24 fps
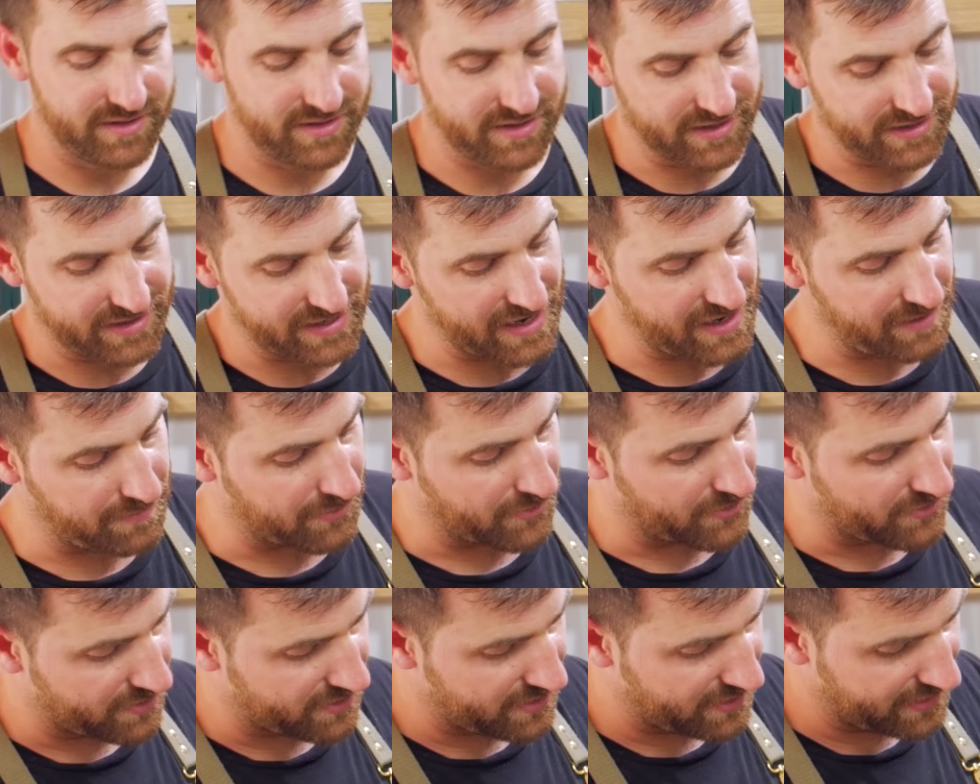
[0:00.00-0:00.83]
the
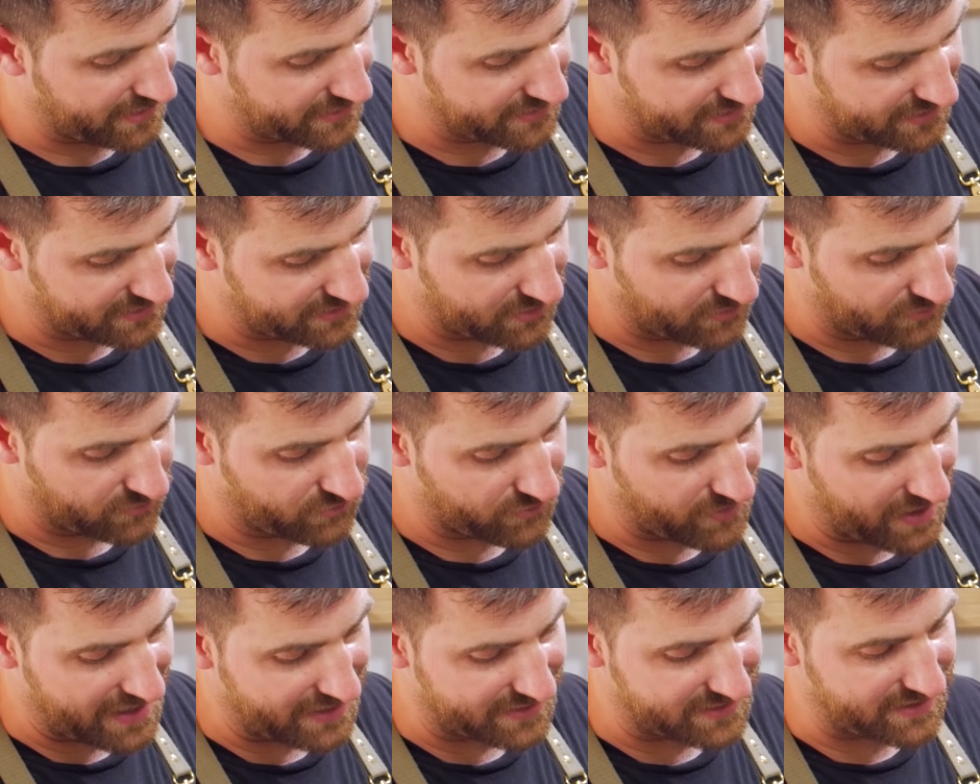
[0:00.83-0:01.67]
taper isn't so
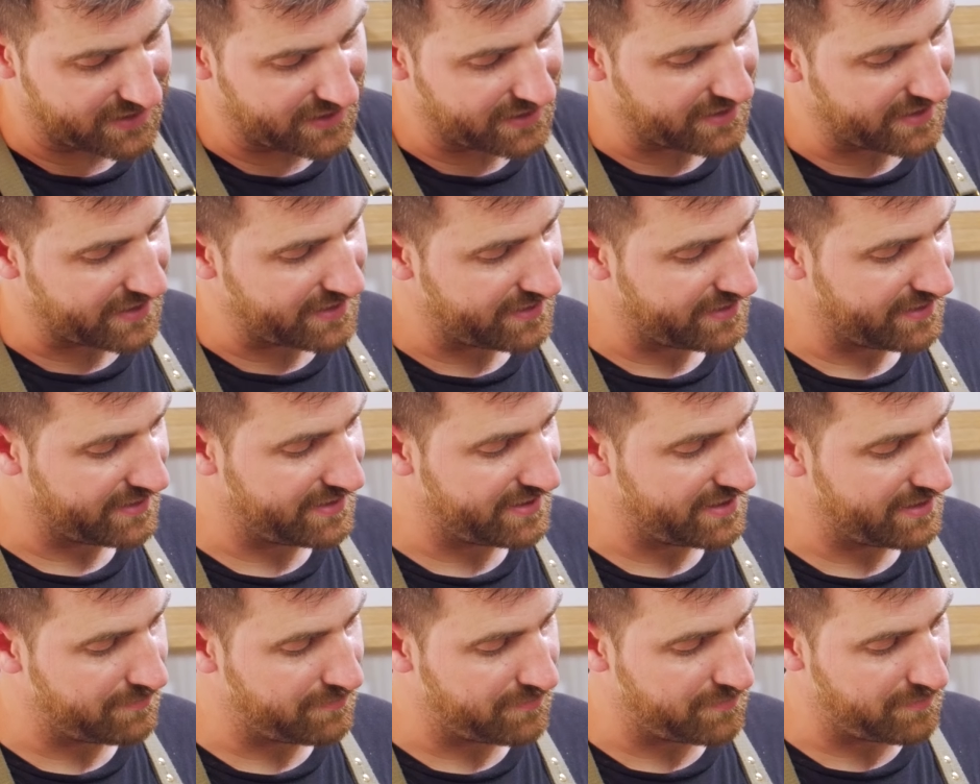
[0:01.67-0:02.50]
drastic that the
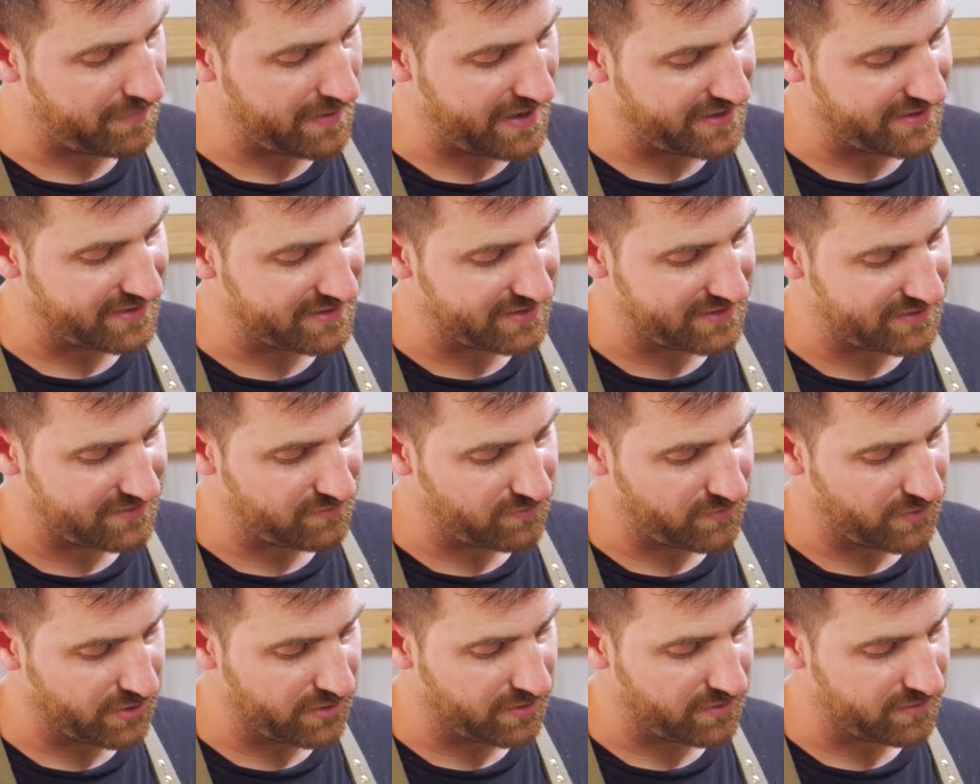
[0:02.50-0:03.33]
tip bends
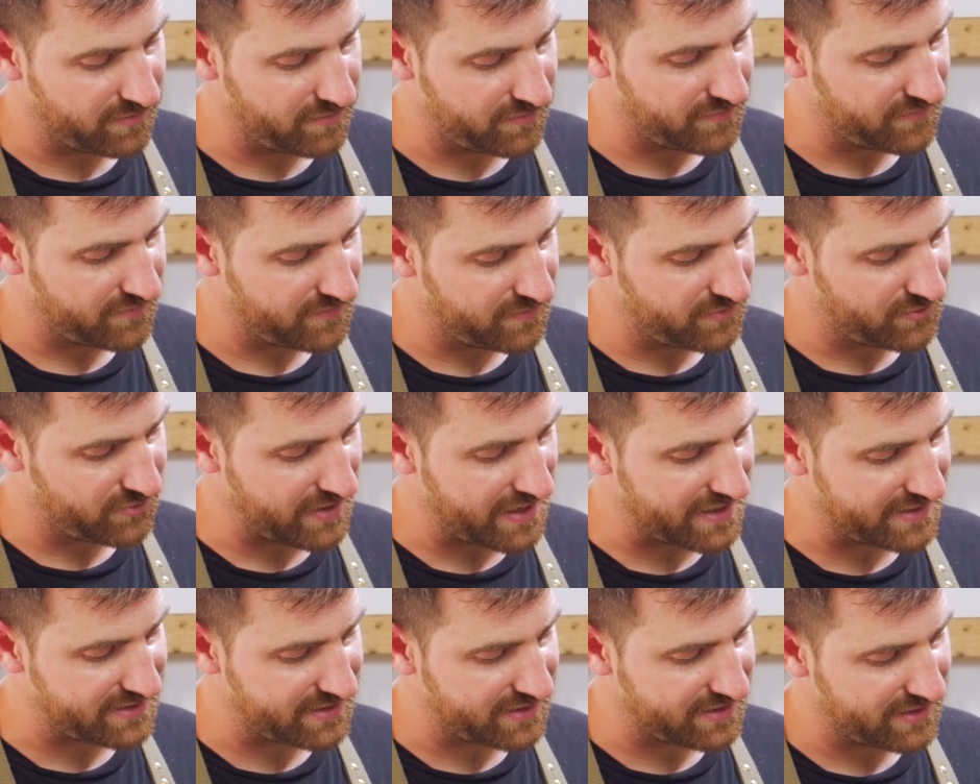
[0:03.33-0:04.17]
real
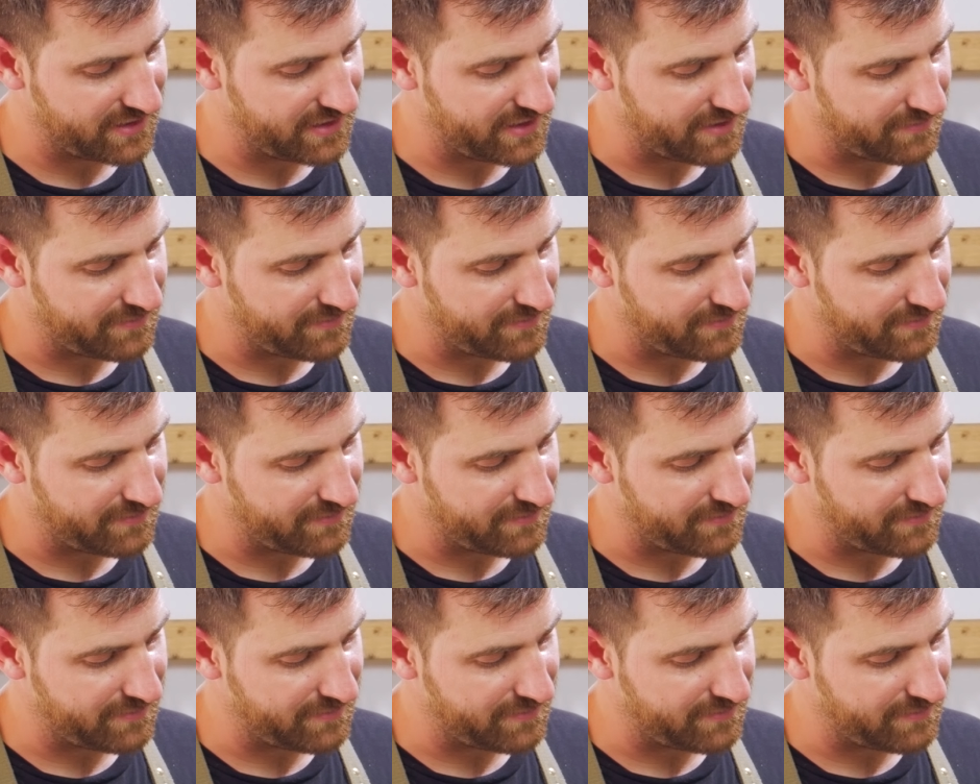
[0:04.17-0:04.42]
drastically.